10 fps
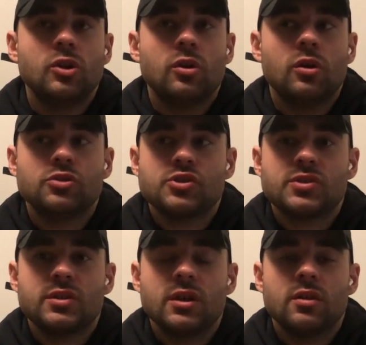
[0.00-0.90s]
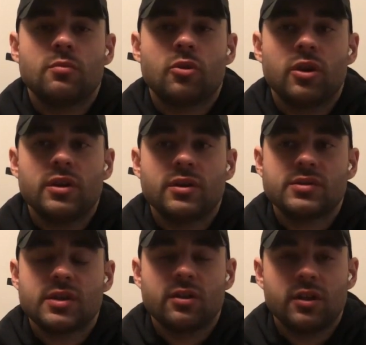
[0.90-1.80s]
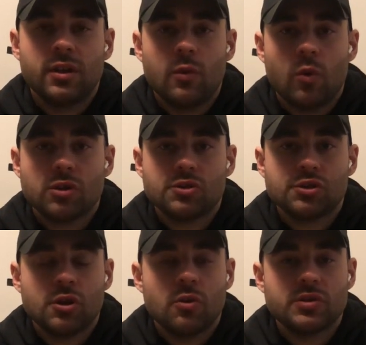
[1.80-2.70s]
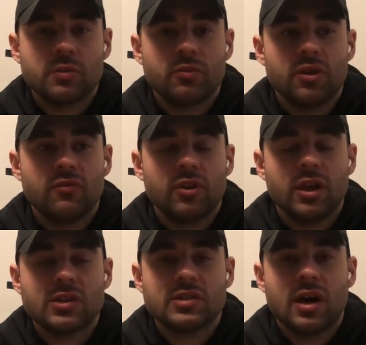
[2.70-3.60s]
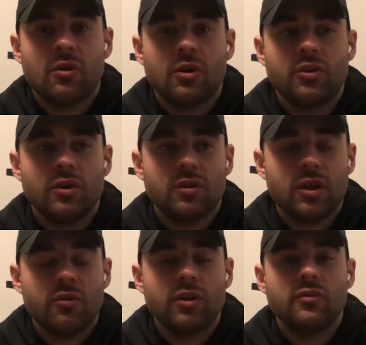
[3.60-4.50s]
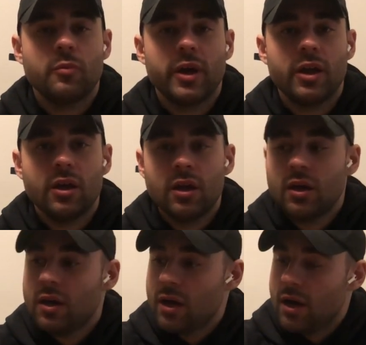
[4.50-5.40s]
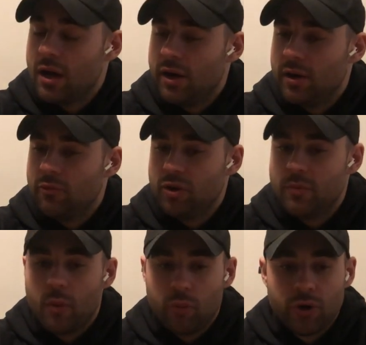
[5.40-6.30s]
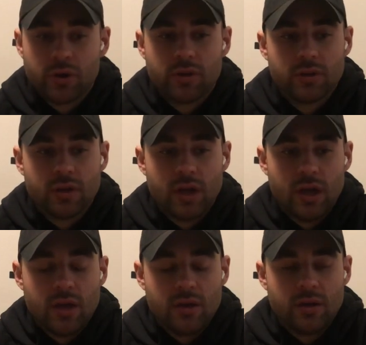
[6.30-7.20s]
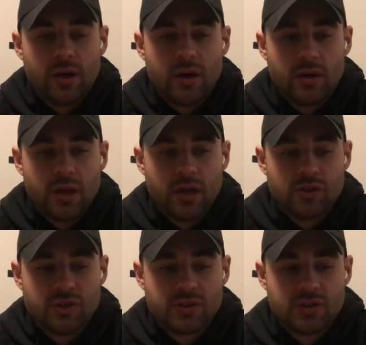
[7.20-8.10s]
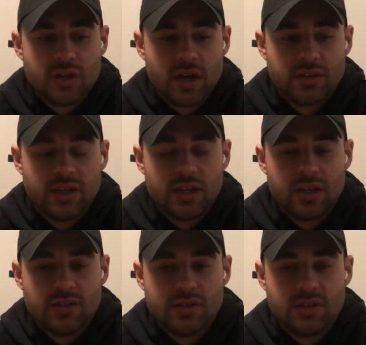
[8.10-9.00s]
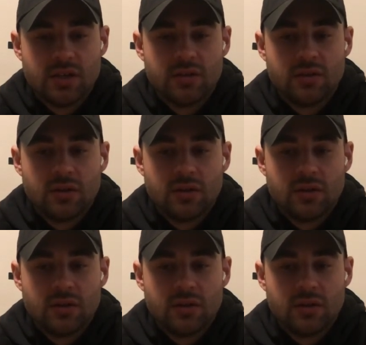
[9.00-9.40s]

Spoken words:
I'll just probably settle in and watch a show or something for the next hour, and then get ready for bed, read my book, and just kind of take it easy and